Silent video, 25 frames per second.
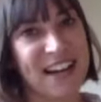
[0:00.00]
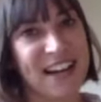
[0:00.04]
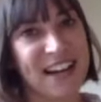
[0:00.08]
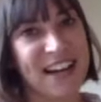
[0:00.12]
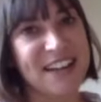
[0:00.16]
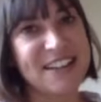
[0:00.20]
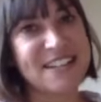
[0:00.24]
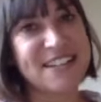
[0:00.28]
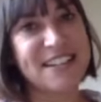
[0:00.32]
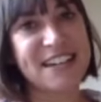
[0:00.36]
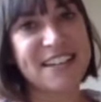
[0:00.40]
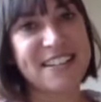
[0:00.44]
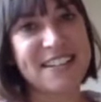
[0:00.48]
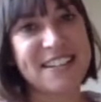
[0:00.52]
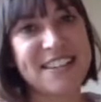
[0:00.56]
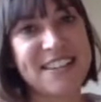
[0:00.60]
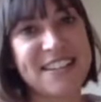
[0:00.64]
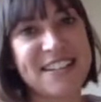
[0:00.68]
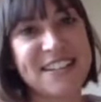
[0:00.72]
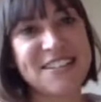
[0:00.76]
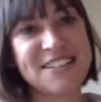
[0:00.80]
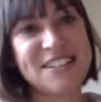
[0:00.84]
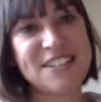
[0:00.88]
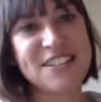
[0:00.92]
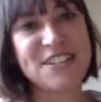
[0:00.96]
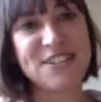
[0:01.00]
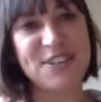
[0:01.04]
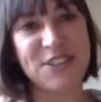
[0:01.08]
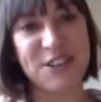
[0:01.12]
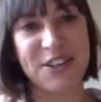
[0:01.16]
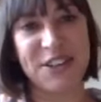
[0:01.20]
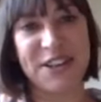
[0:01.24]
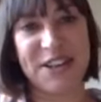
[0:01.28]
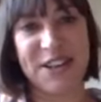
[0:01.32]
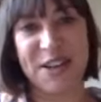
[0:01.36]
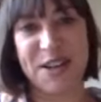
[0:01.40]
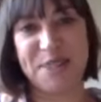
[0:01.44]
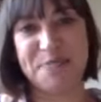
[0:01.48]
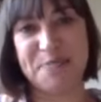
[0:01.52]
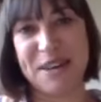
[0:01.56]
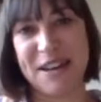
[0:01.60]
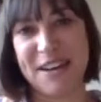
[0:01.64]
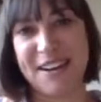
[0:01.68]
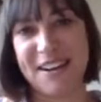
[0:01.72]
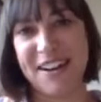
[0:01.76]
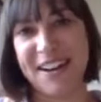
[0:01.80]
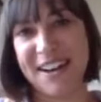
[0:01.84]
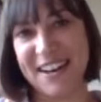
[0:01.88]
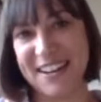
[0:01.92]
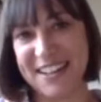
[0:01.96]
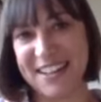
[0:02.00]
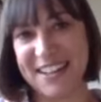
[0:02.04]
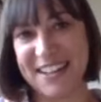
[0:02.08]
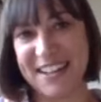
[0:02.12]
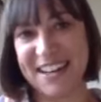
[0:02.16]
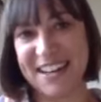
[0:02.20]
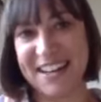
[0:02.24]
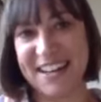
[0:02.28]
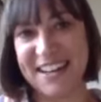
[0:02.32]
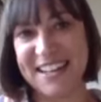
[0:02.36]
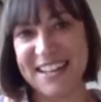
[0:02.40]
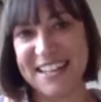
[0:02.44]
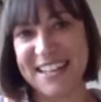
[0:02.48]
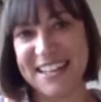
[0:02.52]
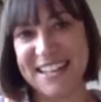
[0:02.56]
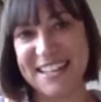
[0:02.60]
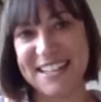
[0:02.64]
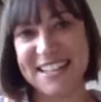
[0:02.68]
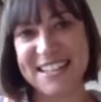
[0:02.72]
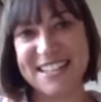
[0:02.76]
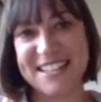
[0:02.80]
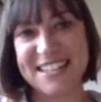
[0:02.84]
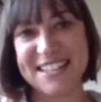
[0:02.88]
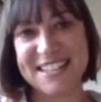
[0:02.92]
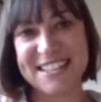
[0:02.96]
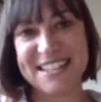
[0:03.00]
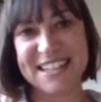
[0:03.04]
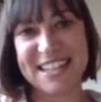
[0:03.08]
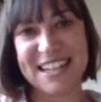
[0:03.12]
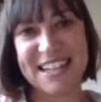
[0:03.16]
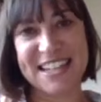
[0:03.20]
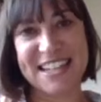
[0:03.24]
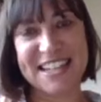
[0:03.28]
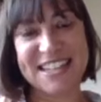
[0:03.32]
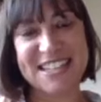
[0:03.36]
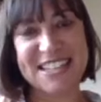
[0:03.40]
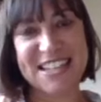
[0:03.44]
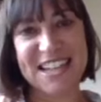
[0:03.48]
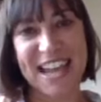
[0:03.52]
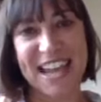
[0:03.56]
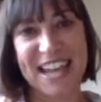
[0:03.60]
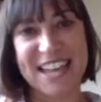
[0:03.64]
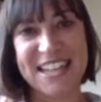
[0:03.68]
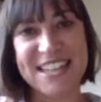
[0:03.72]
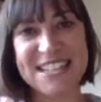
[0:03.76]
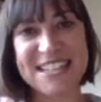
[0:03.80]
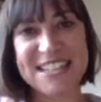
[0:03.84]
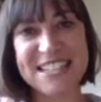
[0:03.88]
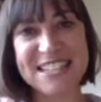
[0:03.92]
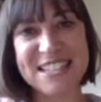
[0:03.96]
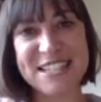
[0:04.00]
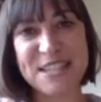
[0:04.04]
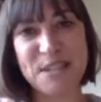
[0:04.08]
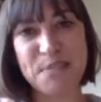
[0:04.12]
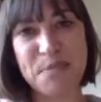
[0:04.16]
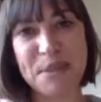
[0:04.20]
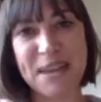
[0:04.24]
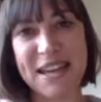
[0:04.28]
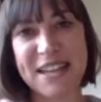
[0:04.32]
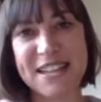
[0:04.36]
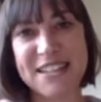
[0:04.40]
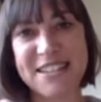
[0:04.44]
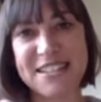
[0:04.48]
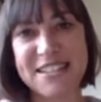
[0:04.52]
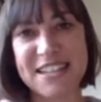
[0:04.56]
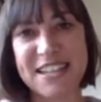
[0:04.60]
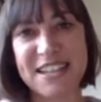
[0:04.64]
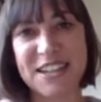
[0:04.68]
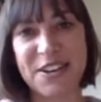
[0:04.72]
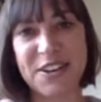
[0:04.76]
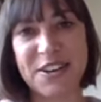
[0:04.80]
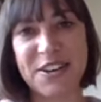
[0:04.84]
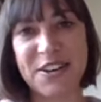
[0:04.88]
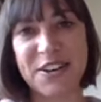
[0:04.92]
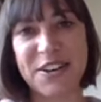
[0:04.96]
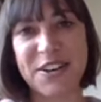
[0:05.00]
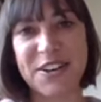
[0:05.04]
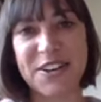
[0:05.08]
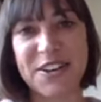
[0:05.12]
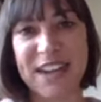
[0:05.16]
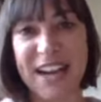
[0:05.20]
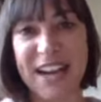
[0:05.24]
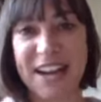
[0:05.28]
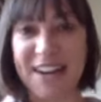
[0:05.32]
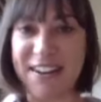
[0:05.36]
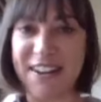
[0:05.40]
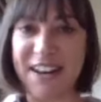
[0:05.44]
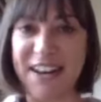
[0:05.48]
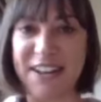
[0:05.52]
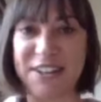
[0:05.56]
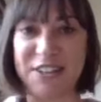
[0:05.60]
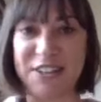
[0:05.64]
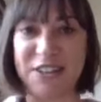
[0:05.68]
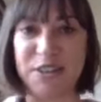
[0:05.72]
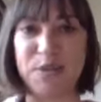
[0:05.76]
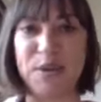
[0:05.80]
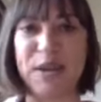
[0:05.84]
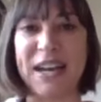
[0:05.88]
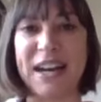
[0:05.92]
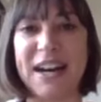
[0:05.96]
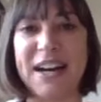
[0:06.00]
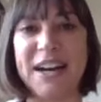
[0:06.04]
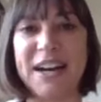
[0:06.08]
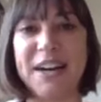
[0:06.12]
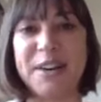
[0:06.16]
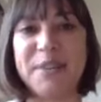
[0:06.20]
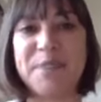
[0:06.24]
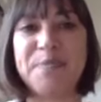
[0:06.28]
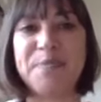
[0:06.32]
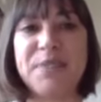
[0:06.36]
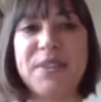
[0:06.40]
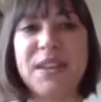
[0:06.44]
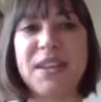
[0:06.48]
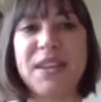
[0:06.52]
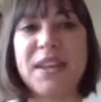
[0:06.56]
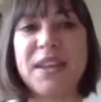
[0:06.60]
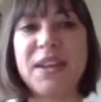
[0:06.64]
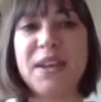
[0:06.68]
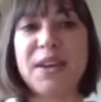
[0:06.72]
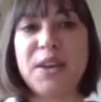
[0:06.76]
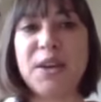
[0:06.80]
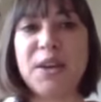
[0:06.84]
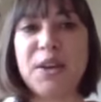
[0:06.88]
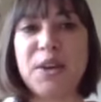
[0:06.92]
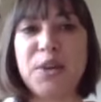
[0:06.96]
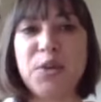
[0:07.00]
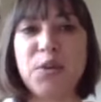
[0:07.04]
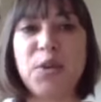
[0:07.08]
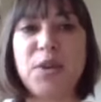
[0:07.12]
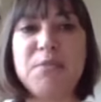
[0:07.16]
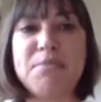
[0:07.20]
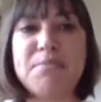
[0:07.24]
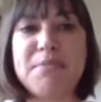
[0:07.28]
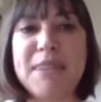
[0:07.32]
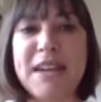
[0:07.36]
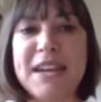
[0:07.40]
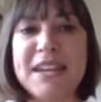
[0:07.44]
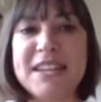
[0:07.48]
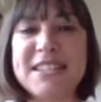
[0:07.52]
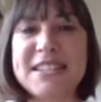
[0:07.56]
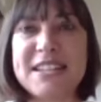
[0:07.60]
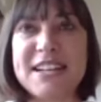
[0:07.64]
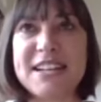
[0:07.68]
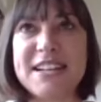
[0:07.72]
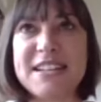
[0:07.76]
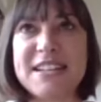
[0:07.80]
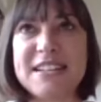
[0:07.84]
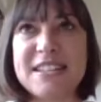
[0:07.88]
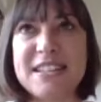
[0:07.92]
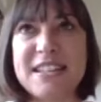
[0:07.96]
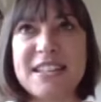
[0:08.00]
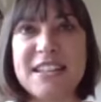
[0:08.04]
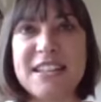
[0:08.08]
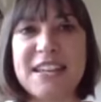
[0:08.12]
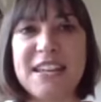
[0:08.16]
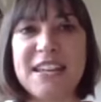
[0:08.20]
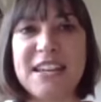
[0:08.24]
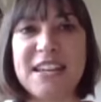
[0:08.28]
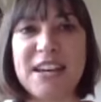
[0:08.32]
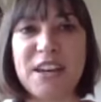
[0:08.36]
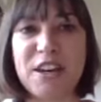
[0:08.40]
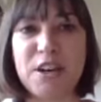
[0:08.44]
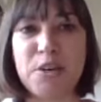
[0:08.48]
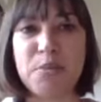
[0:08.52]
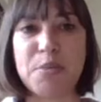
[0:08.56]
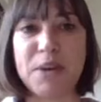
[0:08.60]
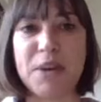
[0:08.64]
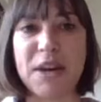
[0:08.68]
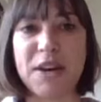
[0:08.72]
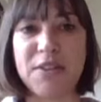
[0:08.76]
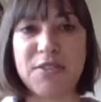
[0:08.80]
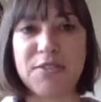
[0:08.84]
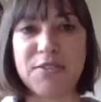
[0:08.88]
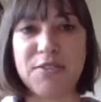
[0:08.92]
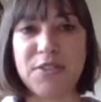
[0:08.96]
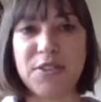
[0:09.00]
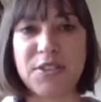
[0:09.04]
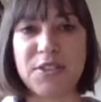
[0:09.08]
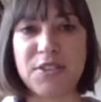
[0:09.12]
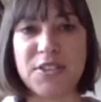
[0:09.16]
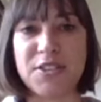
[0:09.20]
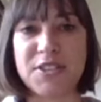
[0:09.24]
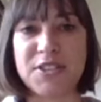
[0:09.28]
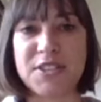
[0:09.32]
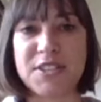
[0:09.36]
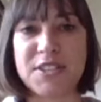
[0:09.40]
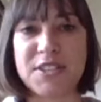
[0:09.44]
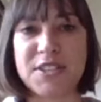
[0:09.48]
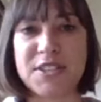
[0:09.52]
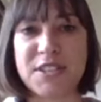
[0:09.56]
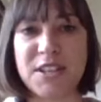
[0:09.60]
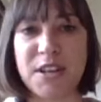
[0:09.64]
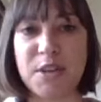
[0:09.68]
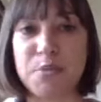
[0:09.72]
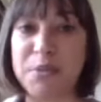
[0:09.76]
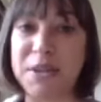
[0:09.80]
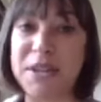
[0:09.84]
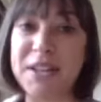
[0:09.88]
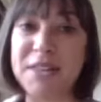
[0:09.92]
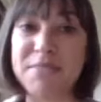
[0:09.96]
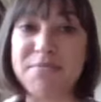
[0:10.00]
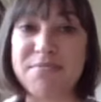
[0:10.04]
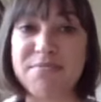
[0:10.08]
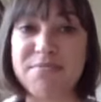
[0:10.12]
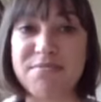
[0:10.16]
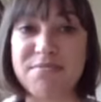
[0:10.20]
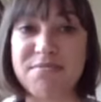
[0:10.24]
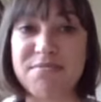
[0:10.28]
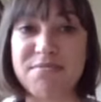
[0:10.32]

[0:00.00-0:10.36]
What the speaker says: Another thing to note about hunger is that it changes depending on how hungry we are. We may start thinking about food a bit.